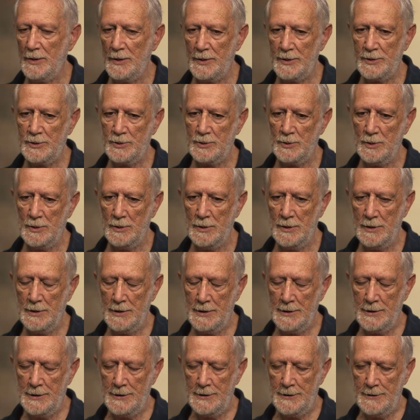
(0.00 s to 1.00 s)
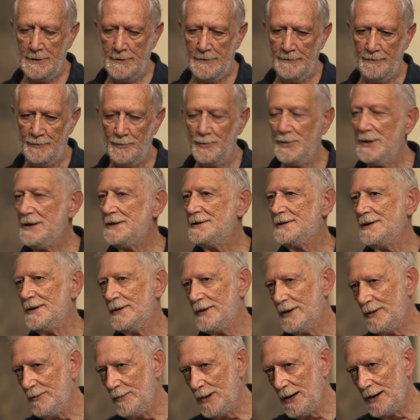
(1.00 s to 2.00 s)
or to meet
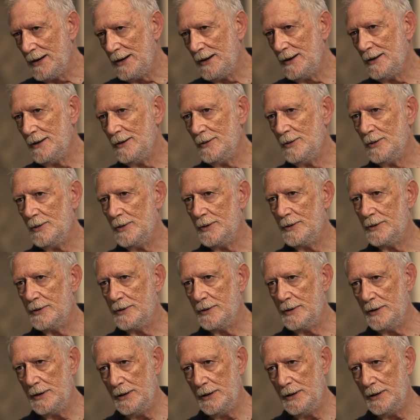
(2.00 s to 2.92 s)
in Ramallah, or